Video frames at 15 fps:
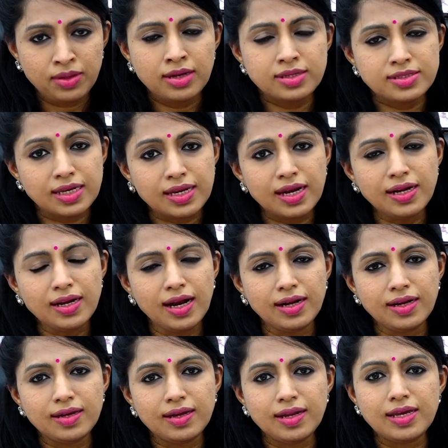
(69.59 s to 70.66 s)
Second
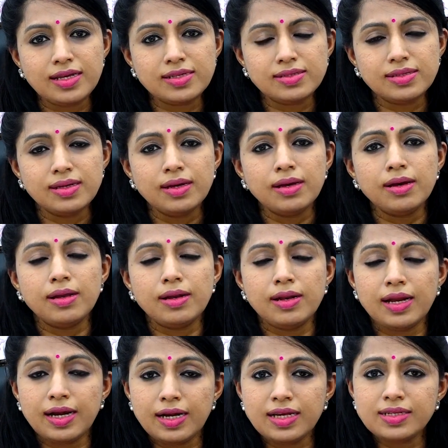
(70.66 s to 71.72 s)
category is
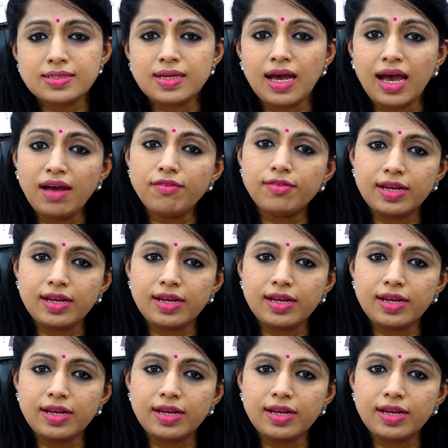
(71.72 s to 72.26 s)
ladies have